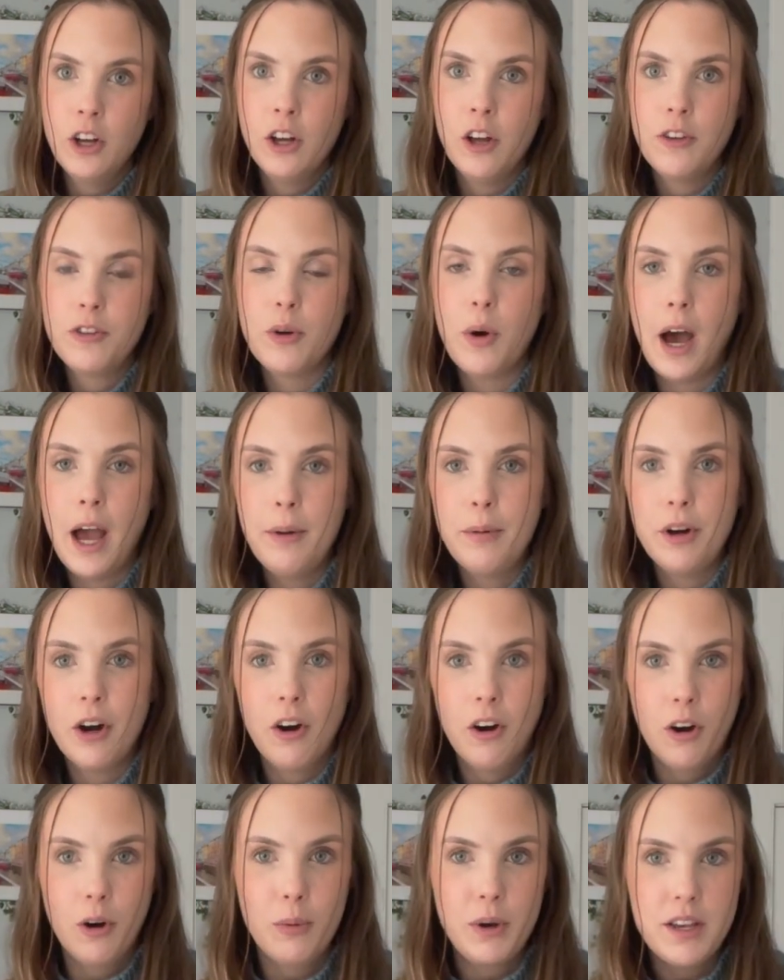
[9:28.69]
So I would
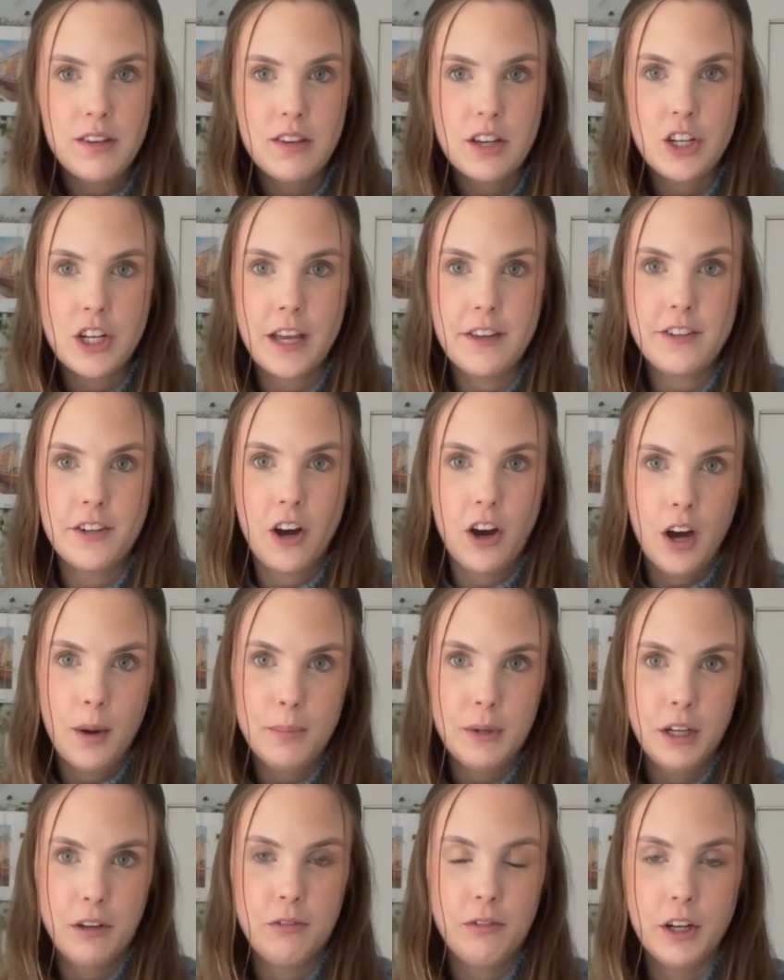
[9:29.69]
always suggest
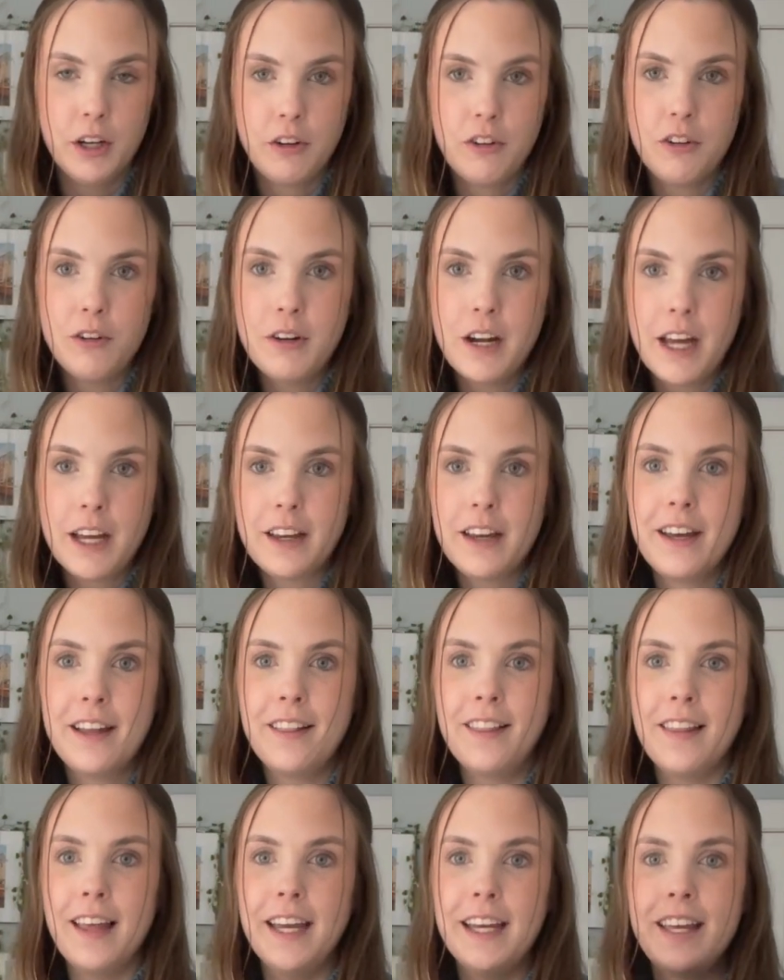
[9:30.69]
opting for a crew neck
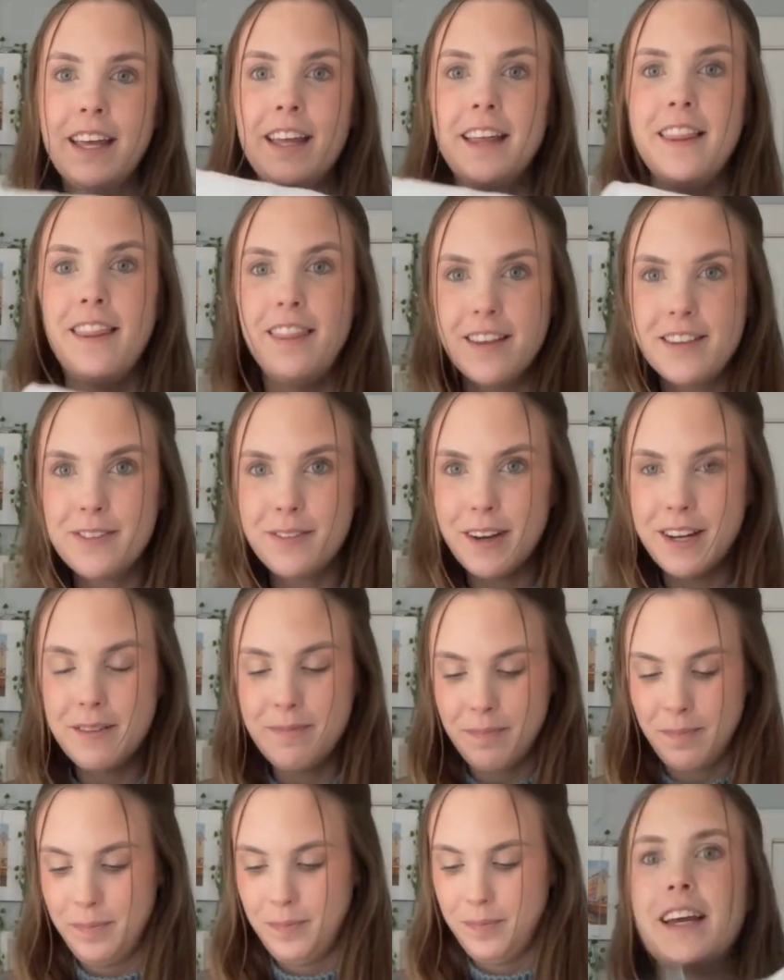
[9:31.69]
like this
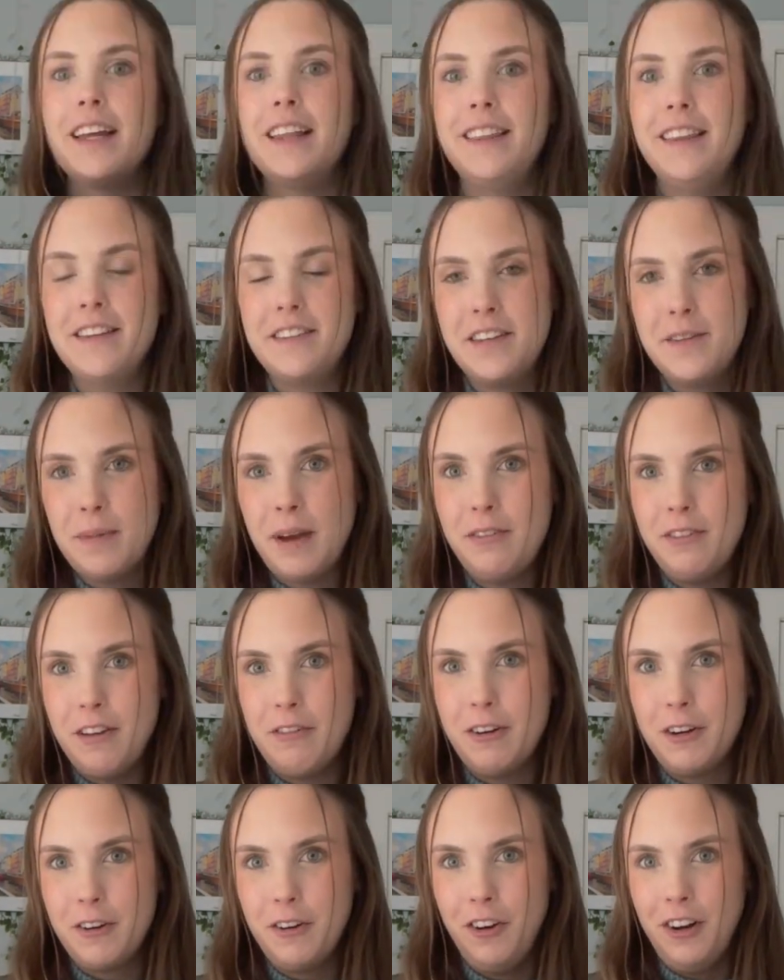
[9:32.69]
one. This is my
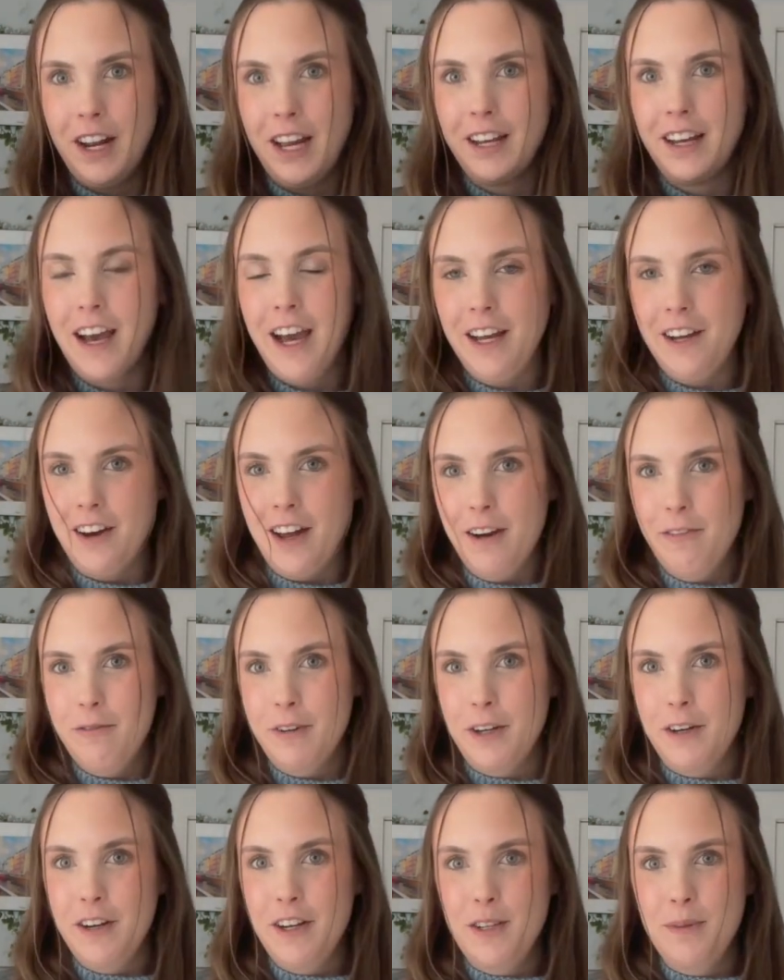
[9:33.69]
favorite crew neck. I got it for
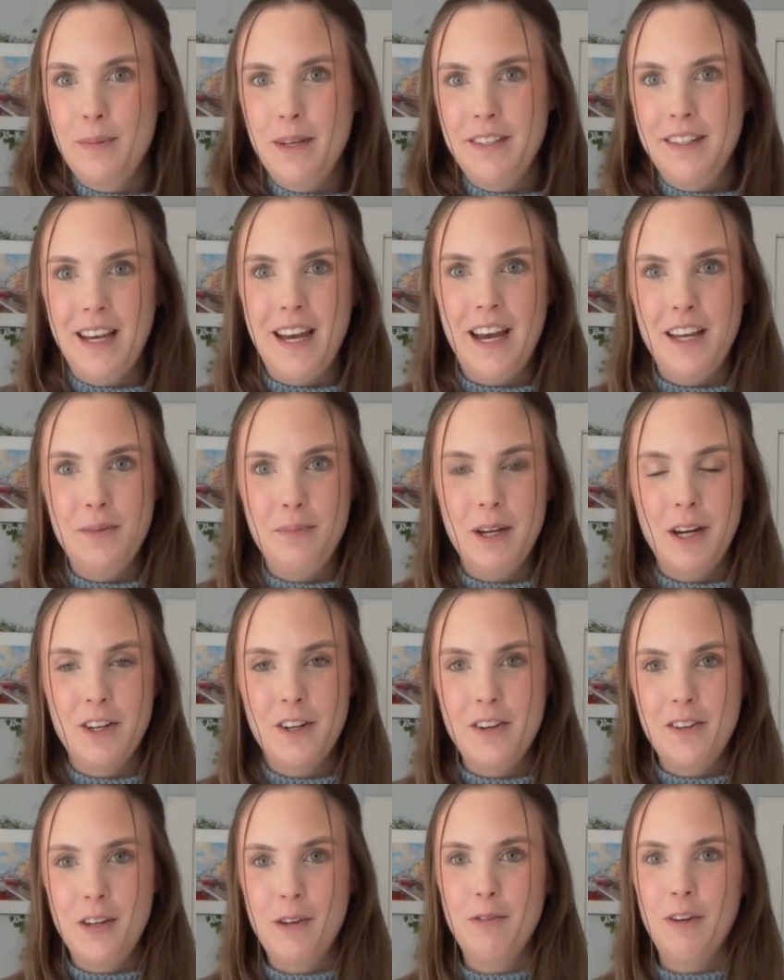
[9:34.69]
Christmas. It has
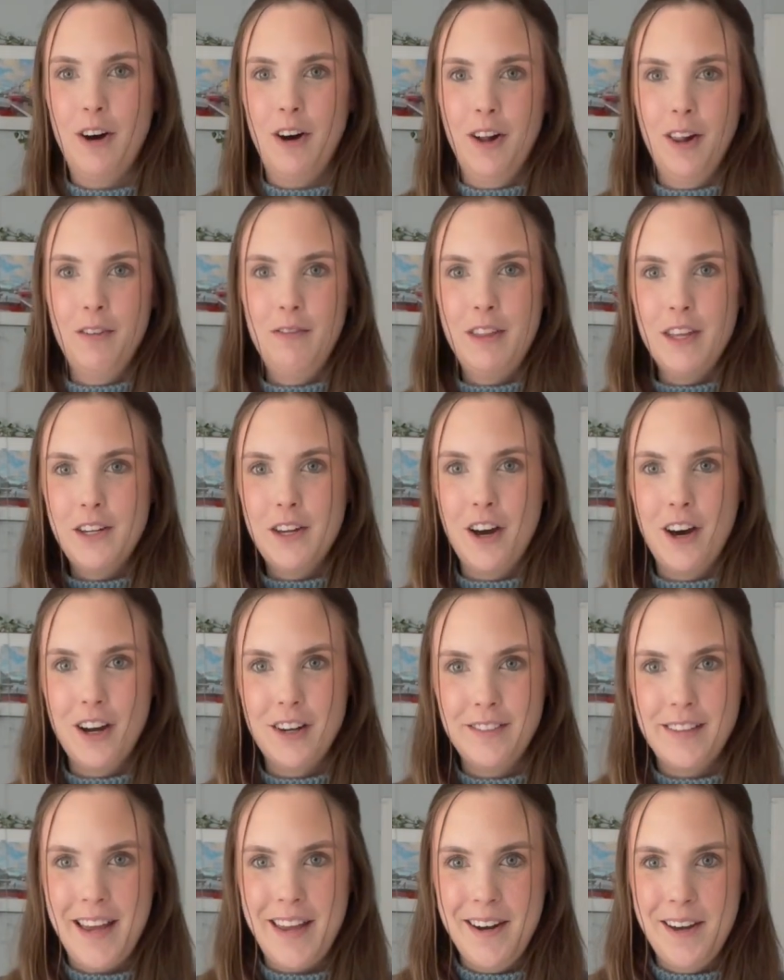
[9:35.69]
pictures of all of the dogs
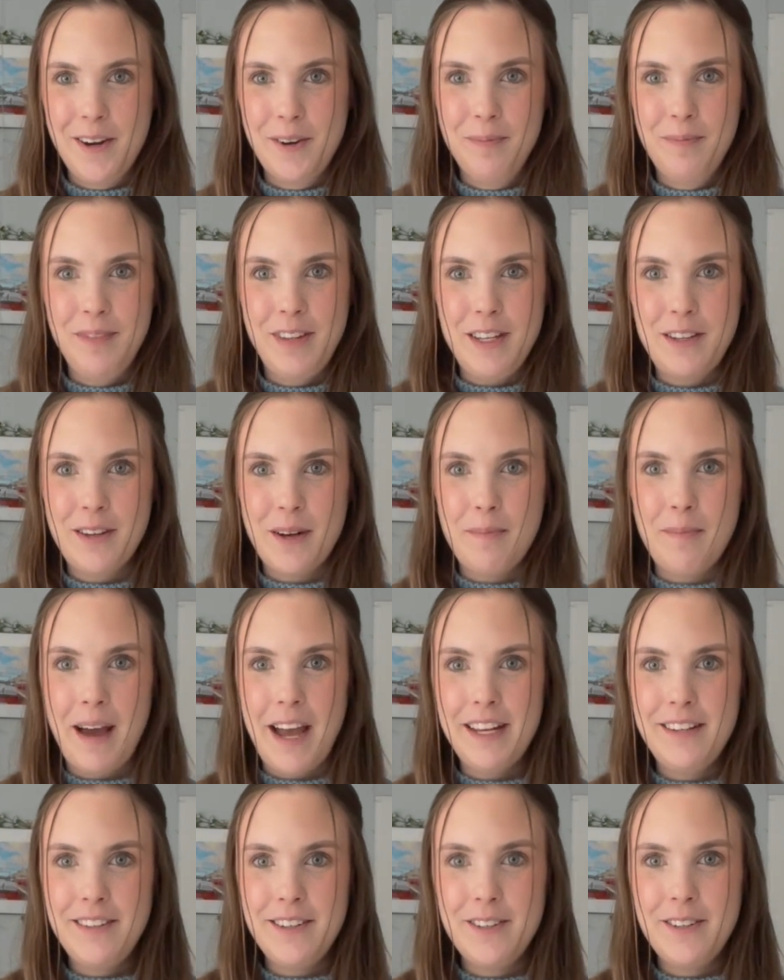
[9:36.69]
I know. These are my
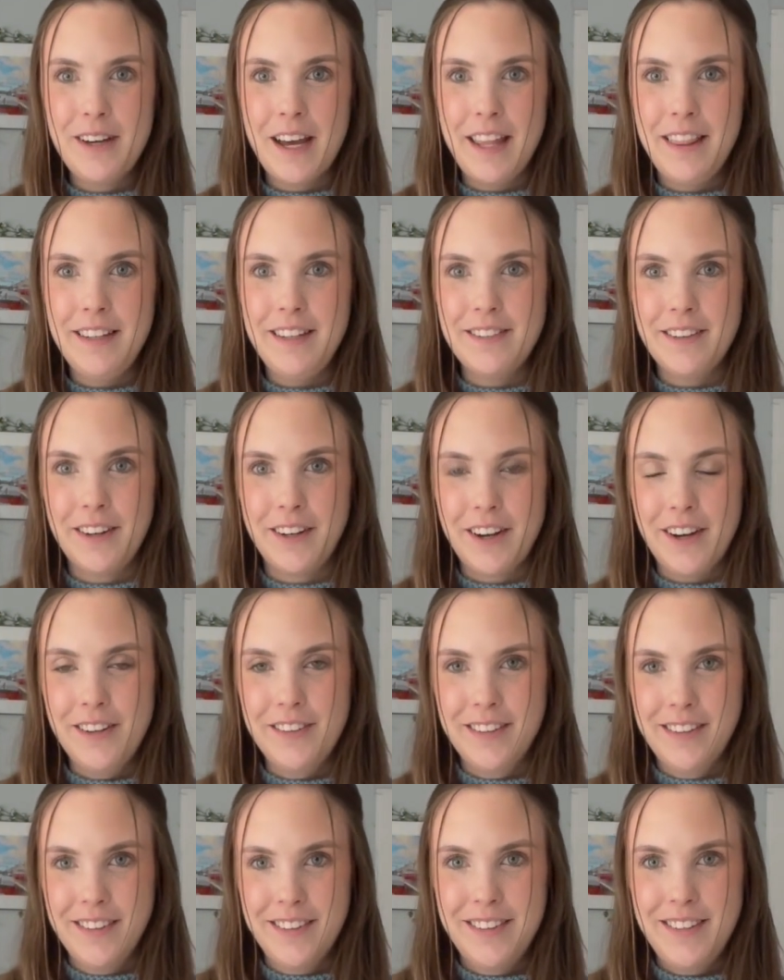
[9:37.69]
2 and these are
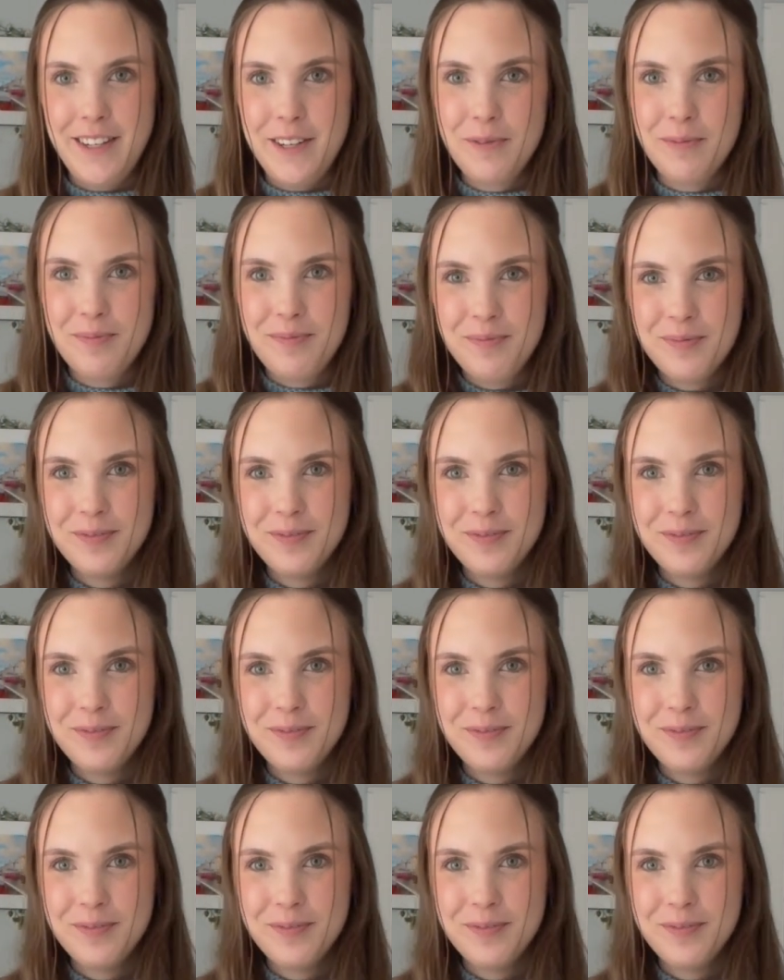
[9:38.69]
Carson's 2.